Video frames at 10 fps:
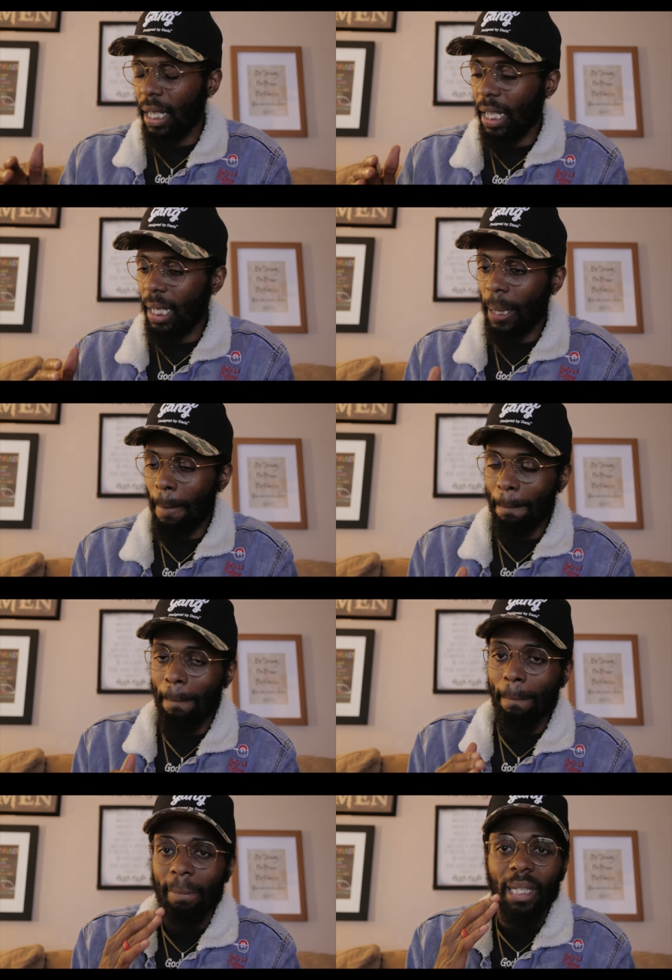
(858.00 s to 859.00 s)

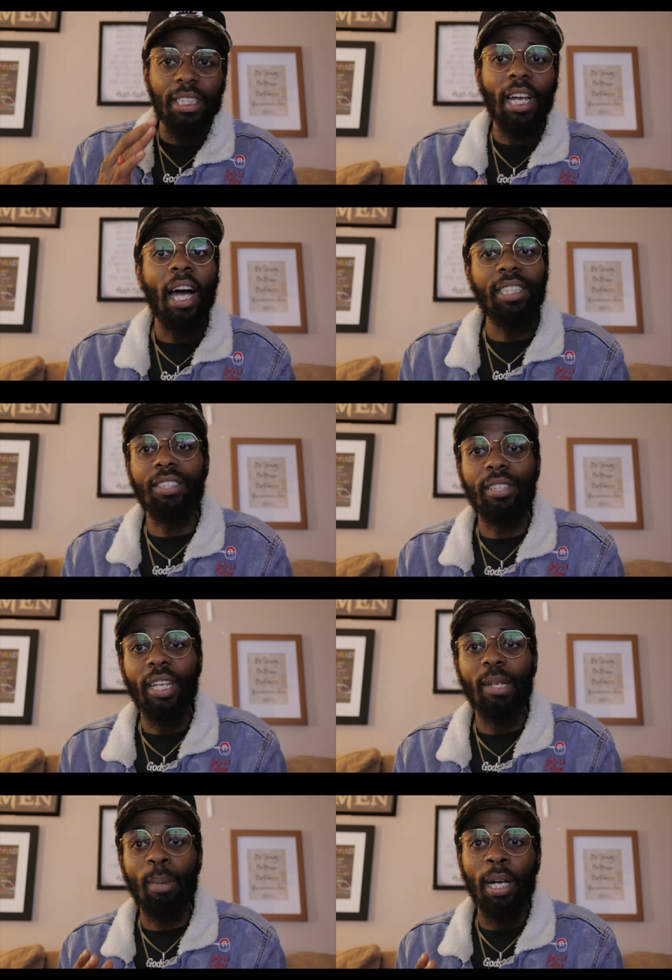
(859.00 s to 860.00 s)
And Yah has done
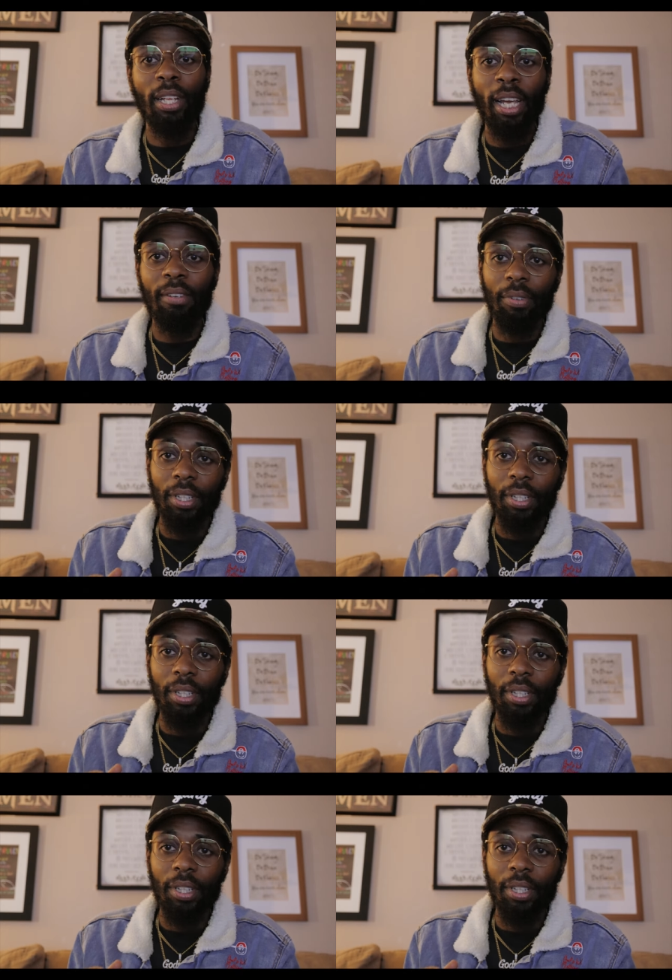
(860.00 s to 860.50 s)
that in my life,